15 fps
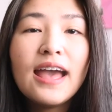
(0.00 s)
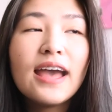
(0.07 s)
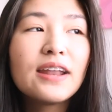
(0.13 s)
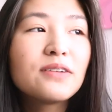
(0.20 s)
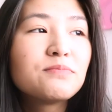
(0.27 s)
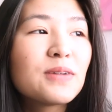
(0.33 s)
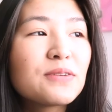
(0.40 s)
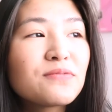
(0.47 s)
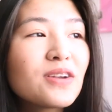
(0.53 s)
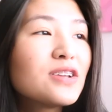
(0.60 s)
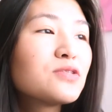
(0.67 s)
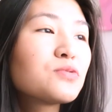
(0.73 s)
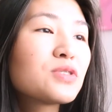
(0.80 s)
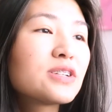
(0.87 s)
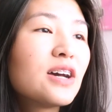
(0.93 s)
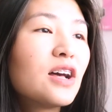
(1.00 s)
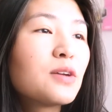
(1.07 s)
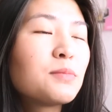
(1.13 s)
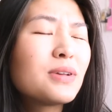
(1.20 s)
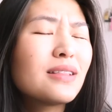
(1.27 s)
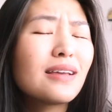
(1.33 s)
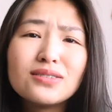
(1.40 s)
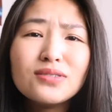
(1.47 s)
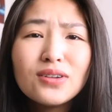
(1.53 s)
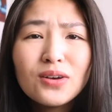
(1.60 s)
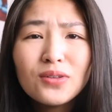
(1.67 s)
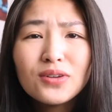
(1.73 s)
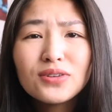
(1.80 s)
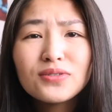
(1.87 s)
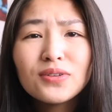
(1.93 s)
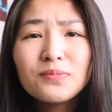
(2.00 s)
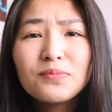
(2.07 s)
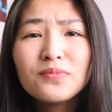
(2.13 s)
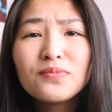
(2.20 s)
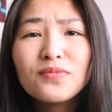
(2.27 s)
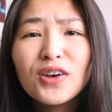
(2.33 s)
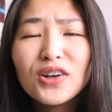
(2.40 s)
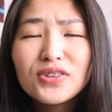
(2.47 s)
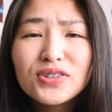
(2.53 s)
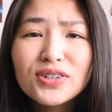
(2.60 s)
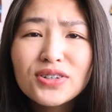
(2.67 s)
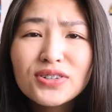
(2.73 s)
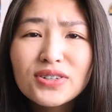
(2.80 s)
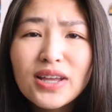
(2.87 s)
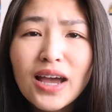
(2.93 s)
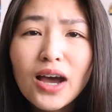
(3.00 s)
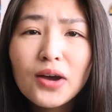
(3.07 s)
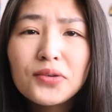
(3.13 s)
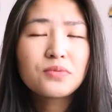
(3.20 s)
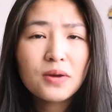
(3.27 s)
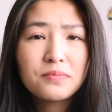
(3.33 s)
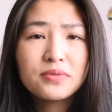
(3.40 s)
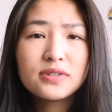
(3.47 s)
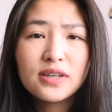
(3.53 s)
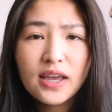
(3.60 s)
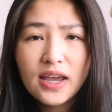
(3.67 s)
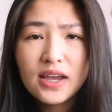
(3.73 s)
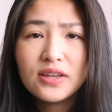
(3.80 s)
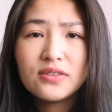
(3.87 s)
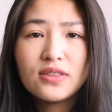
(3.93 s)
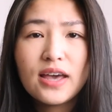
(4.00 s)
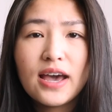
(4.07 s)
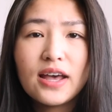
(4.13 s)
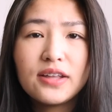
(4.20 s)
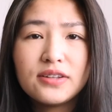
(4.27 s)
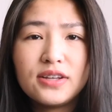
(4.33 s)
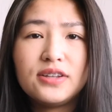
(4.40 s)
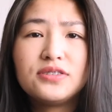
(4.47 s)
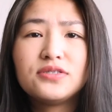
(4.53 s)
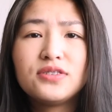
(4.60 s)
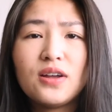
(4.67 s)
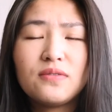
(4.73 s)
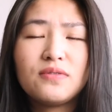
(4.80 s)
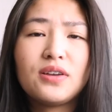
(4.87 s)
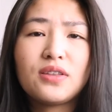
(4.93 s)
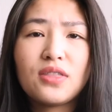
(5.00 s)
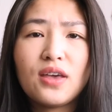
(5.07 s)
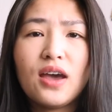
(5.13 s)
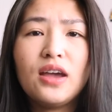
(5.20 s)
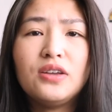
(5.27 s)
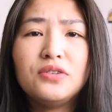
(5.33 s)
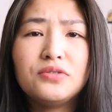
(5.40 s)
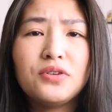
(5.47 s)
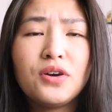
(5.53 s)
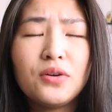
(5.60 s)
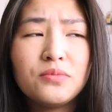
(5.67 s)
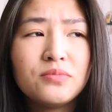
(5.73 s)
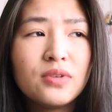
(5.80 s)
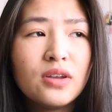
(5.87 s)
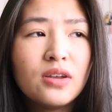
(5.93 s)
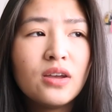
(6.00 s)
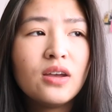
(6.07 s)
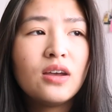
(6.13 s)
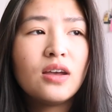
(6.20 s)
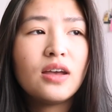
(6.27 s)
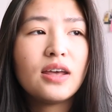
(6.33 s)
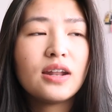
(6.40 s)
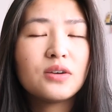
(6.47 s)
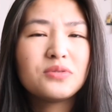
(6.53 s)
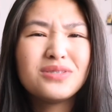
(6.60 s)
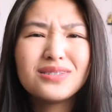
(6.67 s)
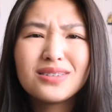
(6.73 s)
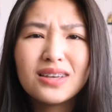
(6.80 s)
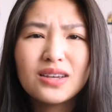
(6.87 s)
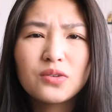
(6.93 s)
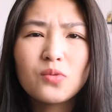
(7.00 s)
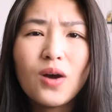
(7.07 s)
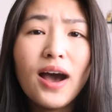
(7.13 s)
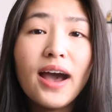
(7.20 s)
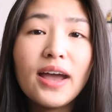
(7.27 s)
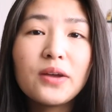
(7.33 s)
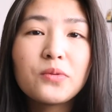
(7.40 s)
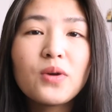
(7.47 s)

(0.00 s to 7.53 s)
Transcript: And my friends were telling me like, you know, there's some filters now, replicate that and stuff like that, you know and I was just like, why?